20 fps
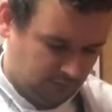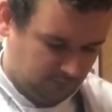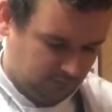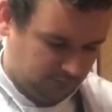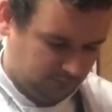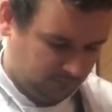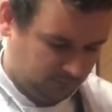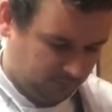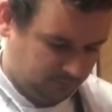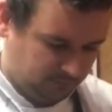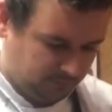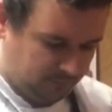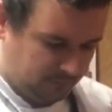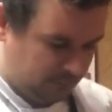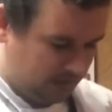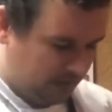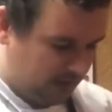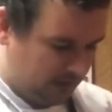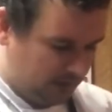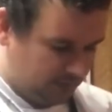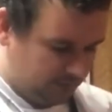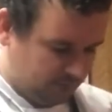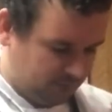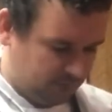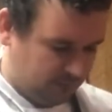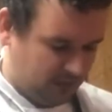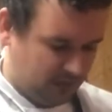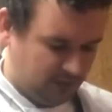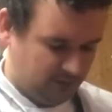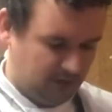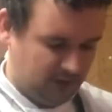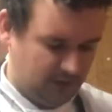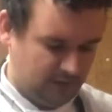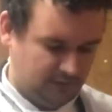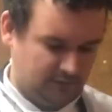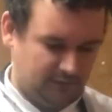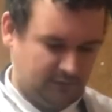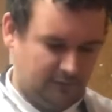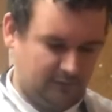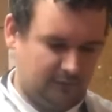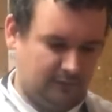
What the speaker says: for about 20 minutes.